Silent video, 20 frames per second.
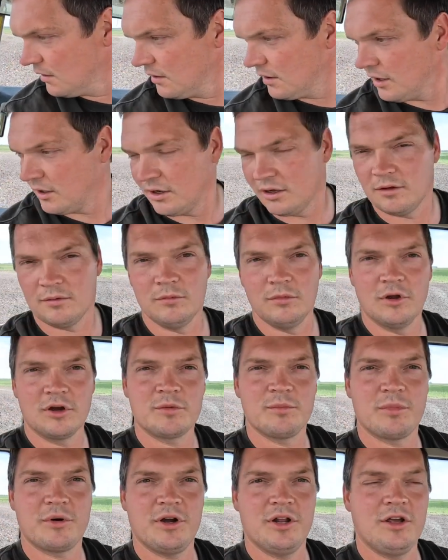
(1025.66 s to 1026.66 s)
And it
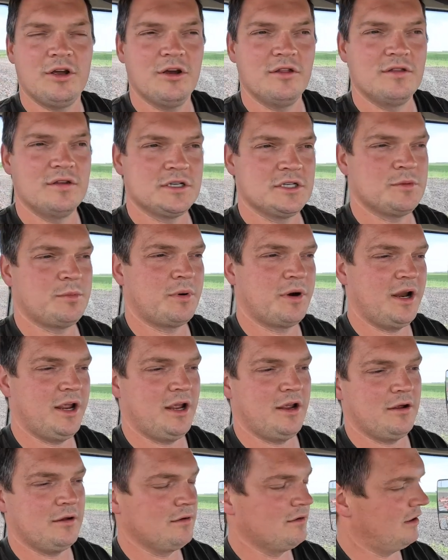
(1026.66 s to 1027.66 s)
looked pretty good this
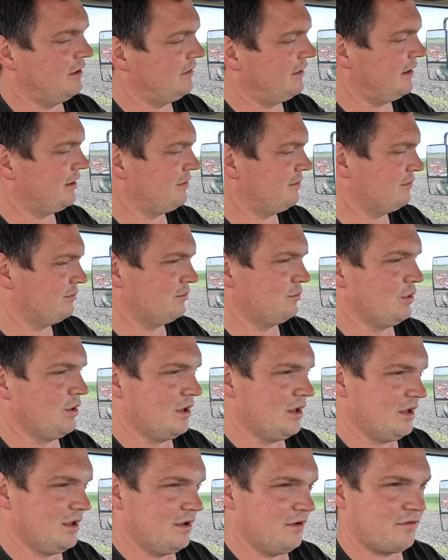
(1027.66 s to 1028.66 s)
spring. And
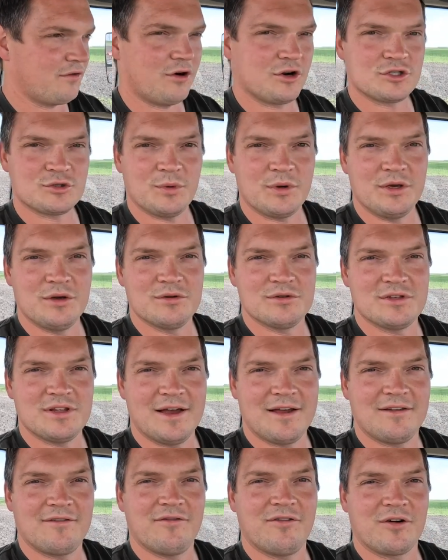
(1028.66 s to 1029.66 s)
then, of course, we used
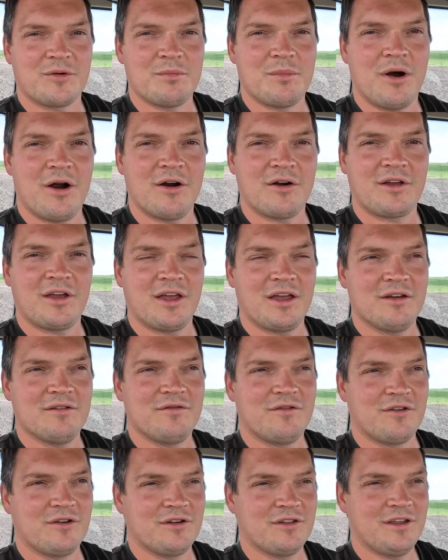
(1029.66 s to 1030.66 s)
that for parking
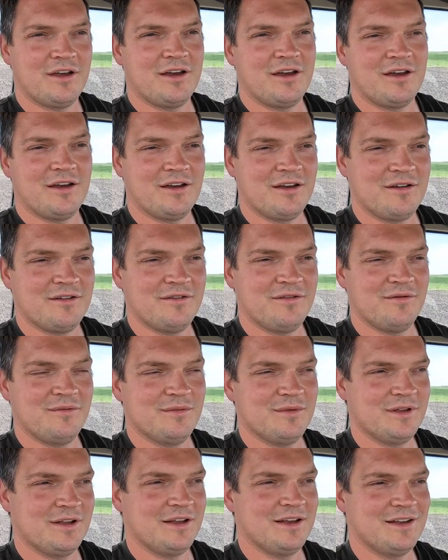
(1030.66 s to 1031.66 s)
for the
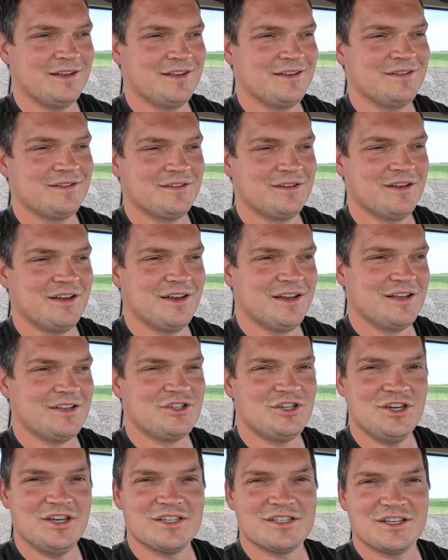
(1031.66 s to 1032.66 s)

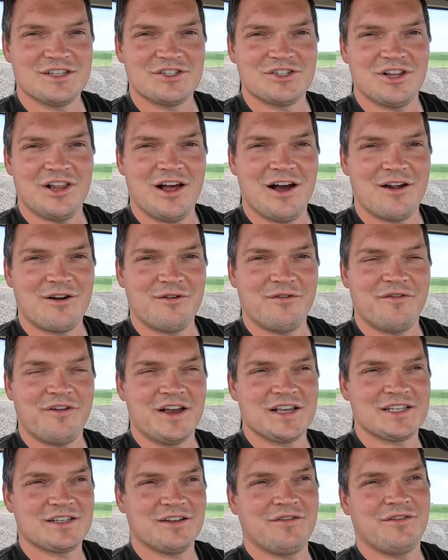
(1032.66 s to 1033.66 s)
cheese and gelato
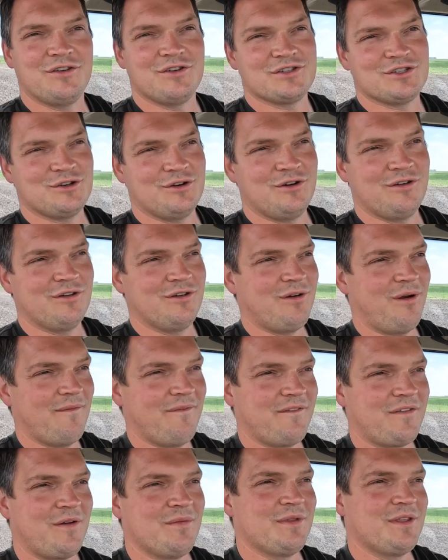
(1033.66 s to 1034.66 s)
festival. So
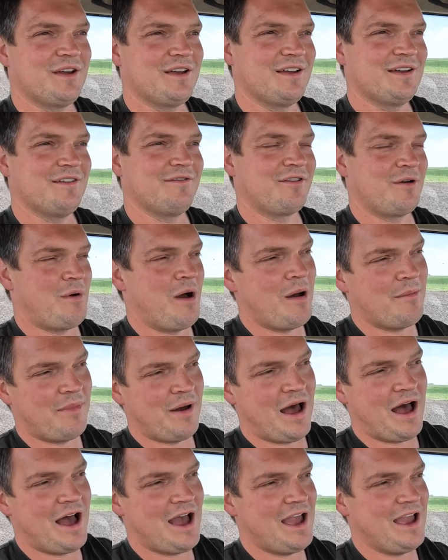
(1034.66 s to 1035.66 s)
from up
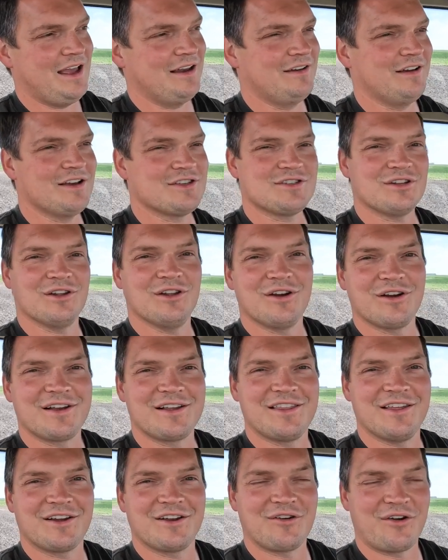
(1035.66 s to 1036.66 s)
high, it doesn't look
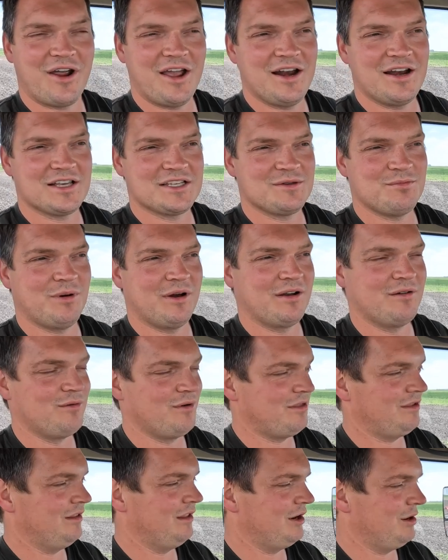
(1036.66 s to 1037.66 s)
the greatest, but
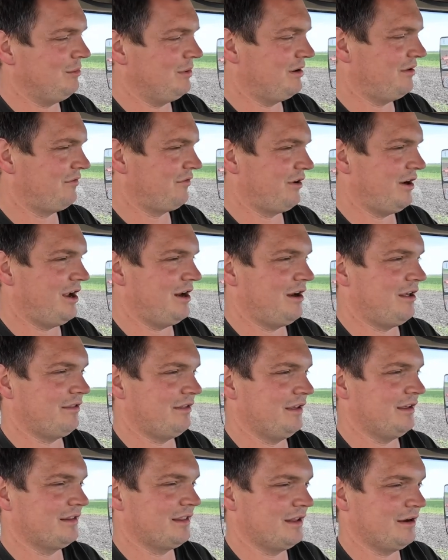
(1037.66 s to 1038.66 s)
with a little bit of rain, I
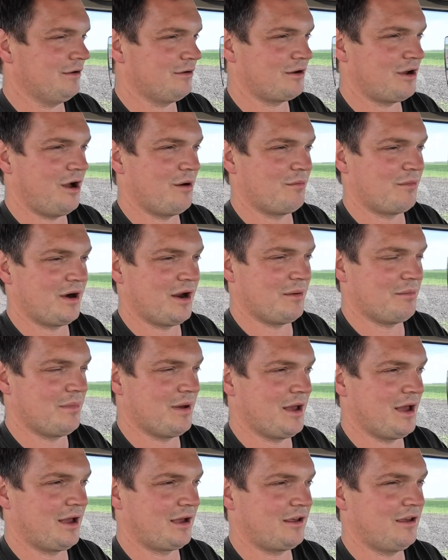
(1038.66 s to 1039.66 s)
think that'll come right
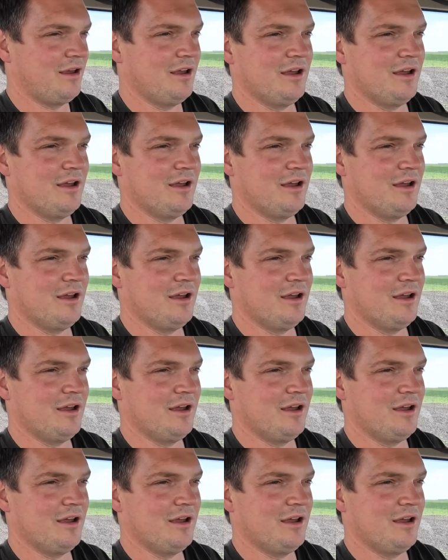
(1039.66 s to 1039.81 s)
back.